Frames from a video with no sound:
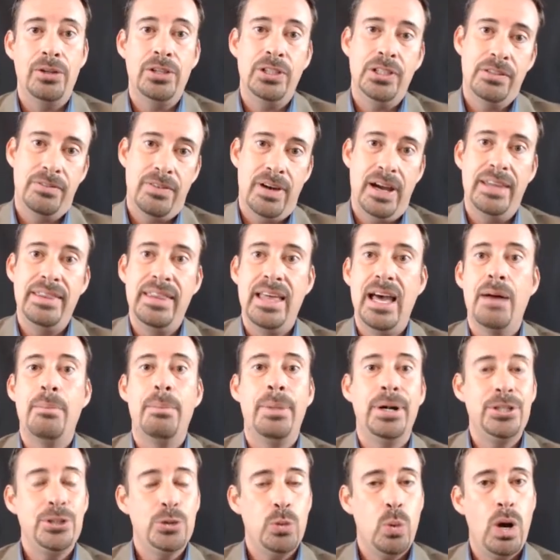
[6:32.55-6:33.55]
You divide that
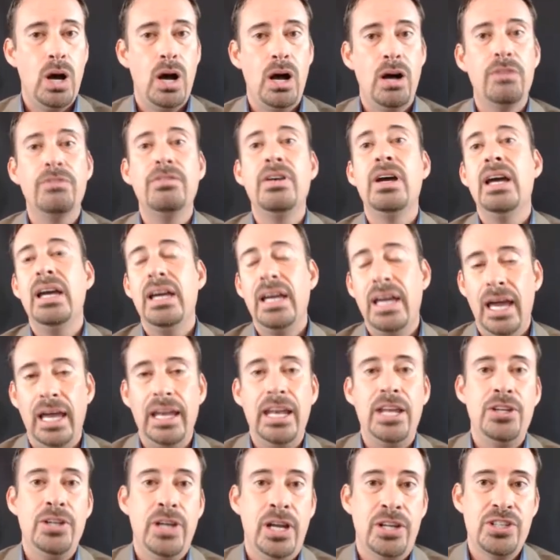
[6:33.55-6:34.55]
by 12 and
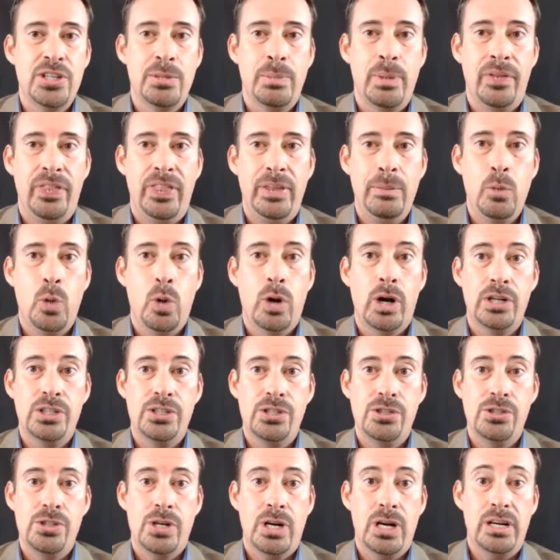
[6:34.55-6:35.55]
then you get your monthly mortgage
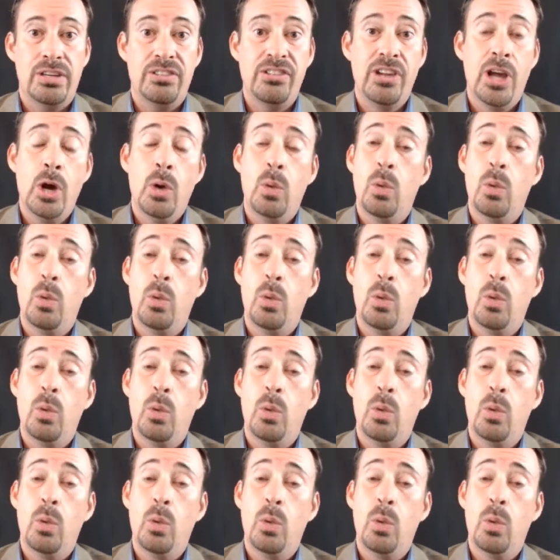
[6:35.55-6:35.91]
insurance.